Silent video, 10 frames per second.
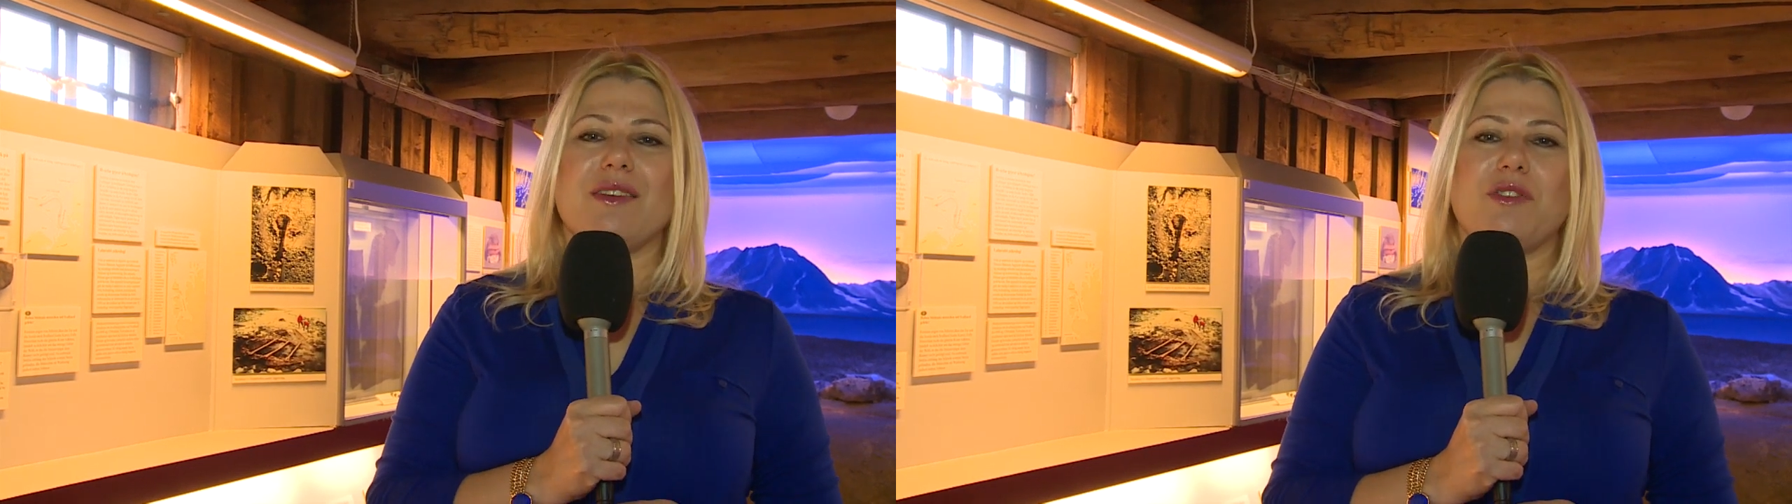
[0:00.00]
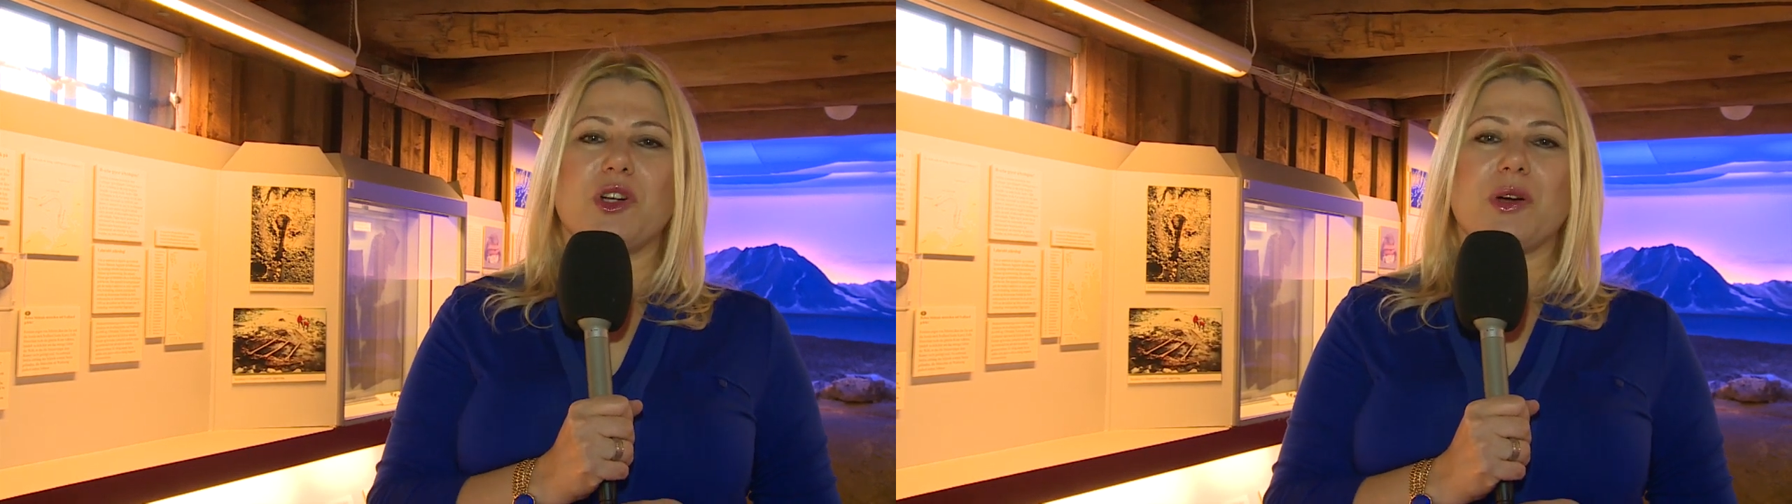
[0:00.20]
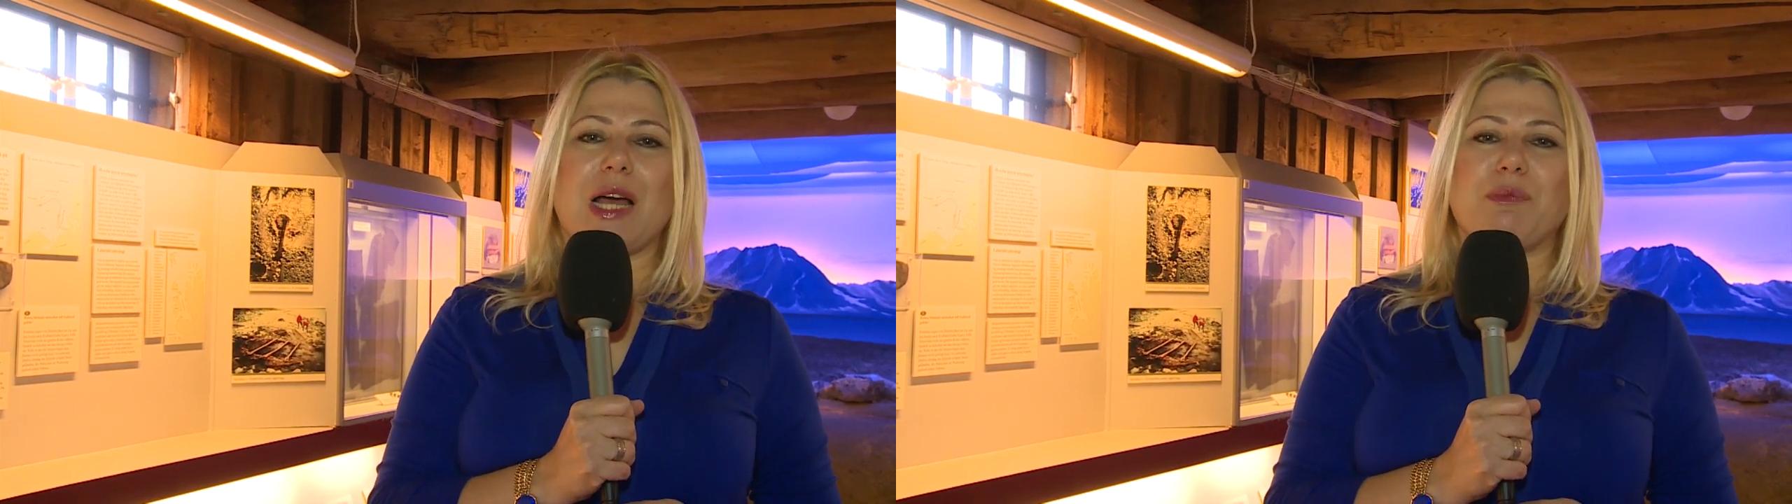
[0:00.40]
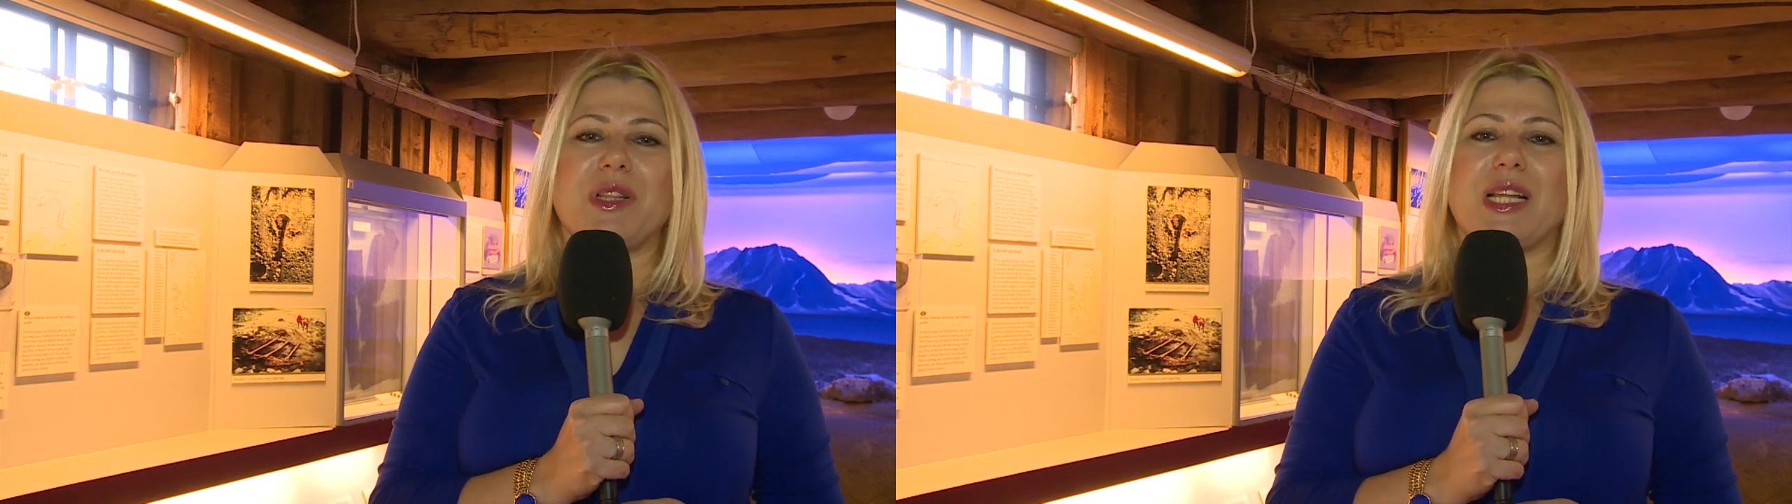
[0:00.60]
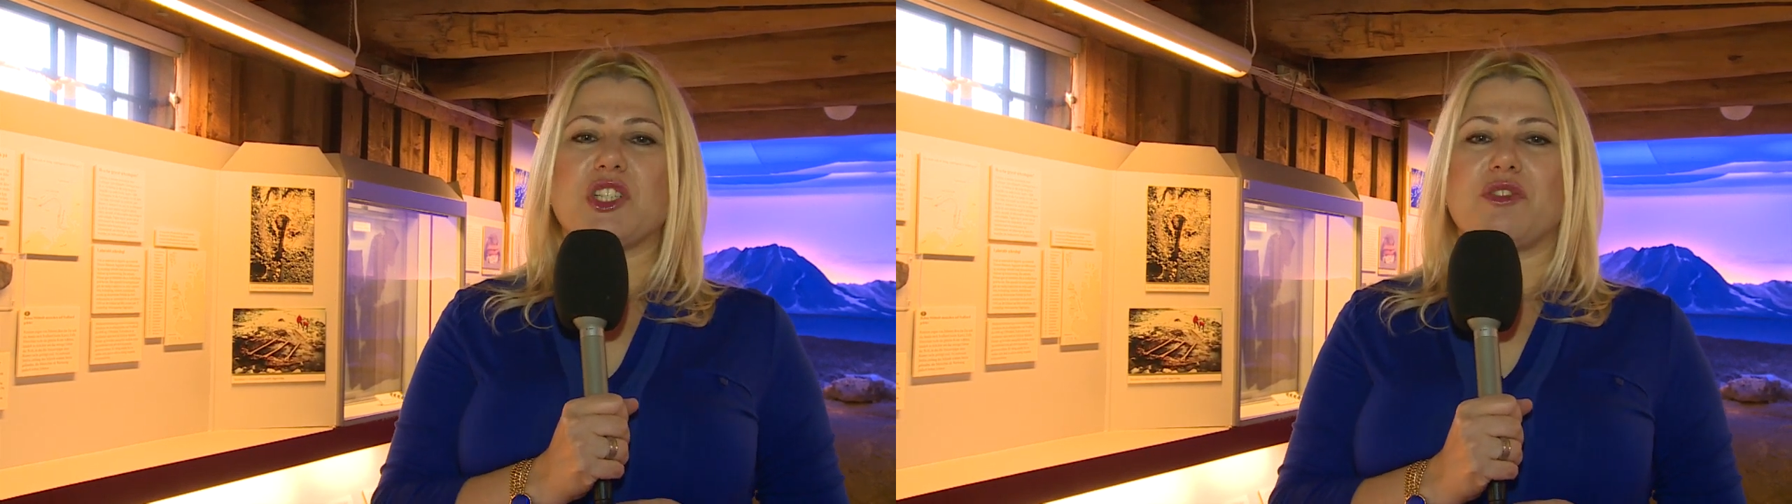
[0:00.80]
For the
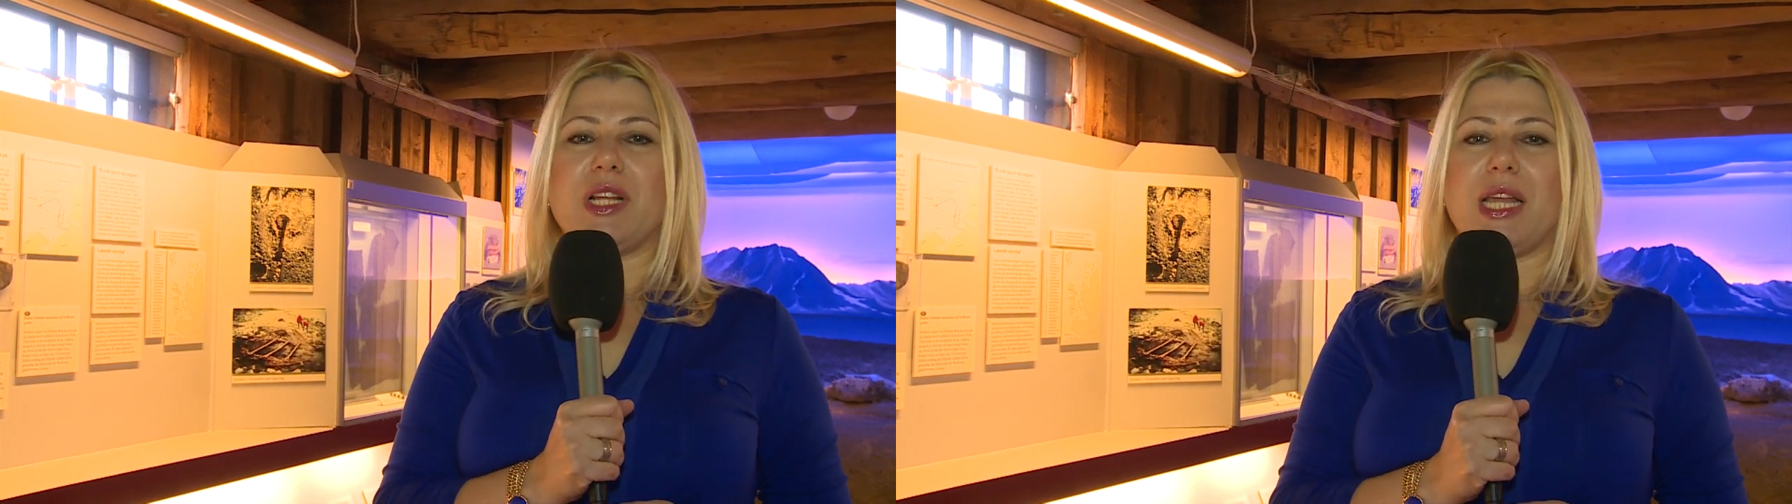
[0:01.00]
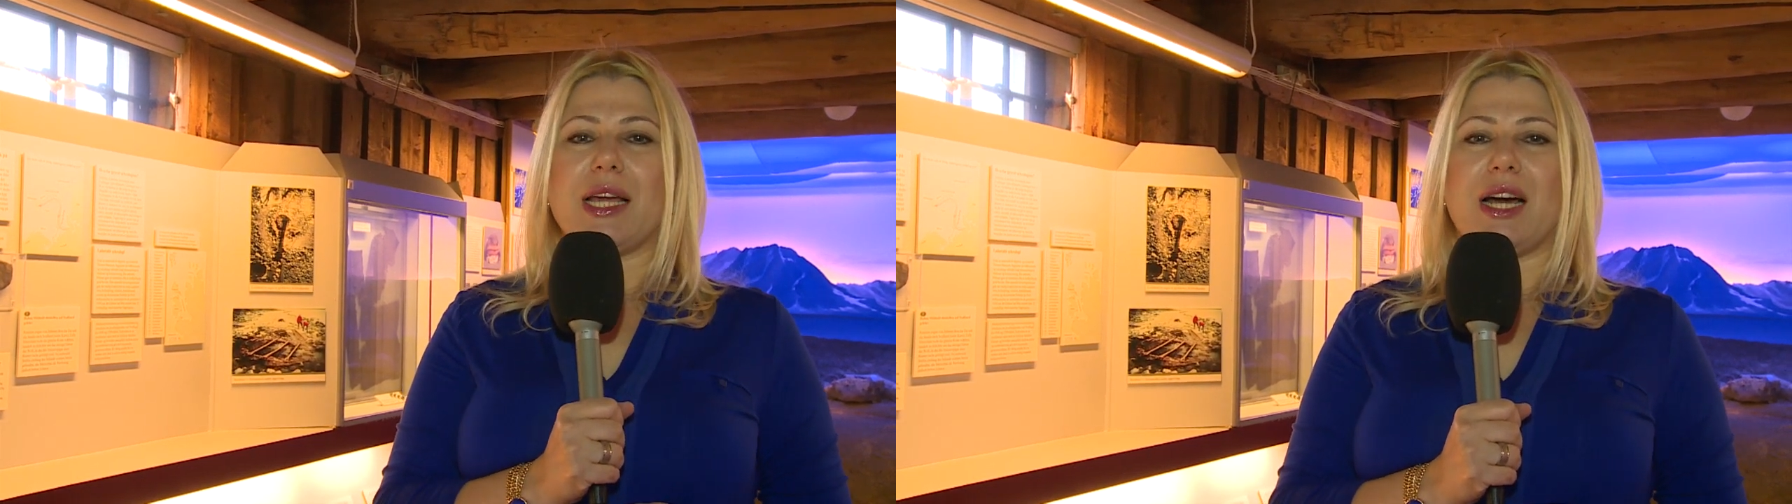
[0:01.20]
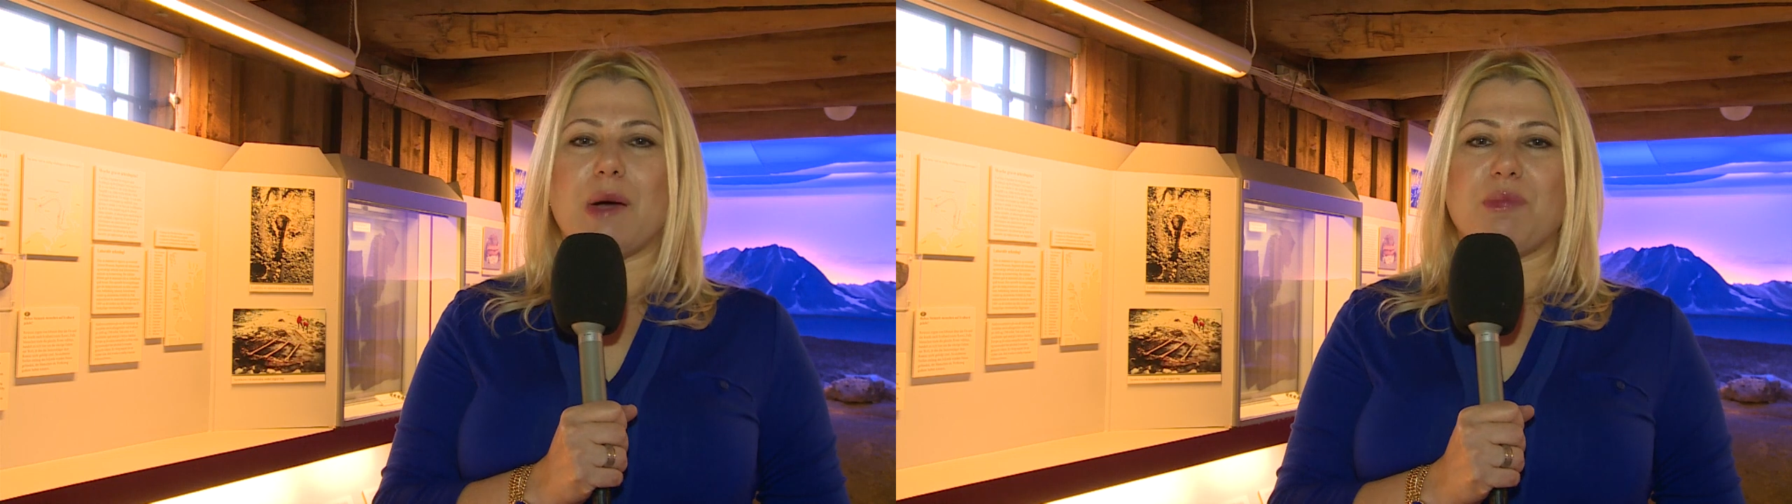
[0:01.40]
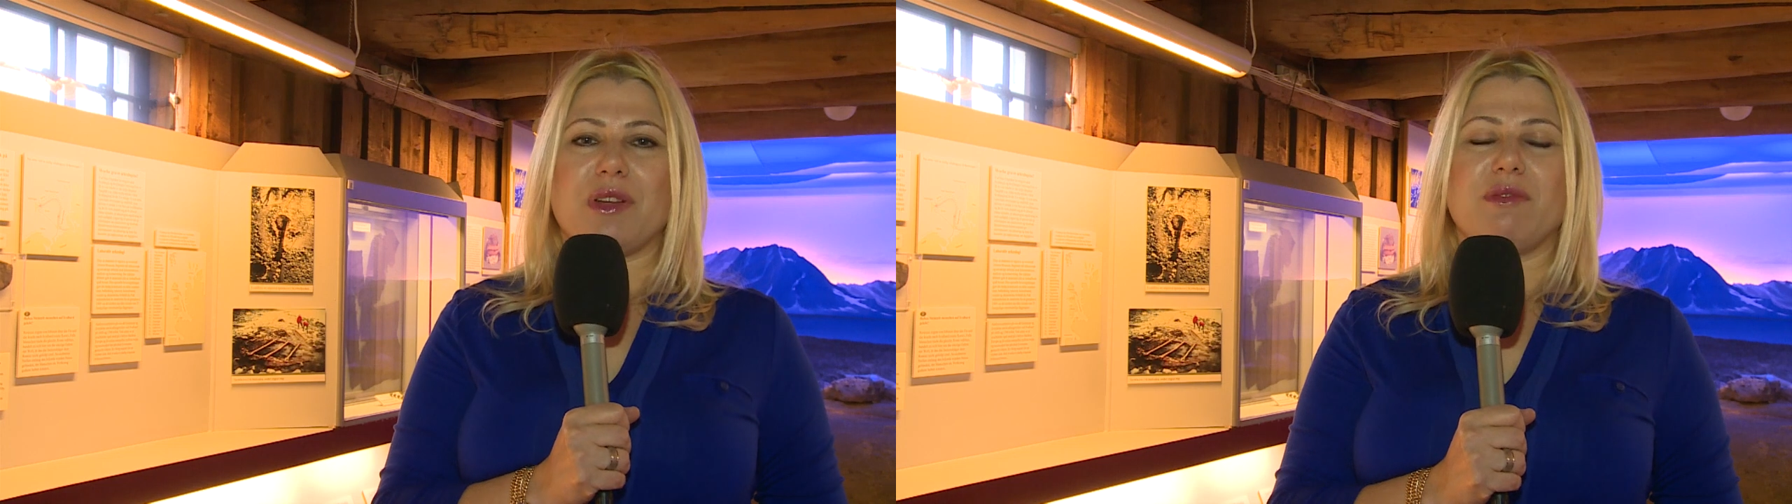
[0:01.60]
Gaprindashvili Cup,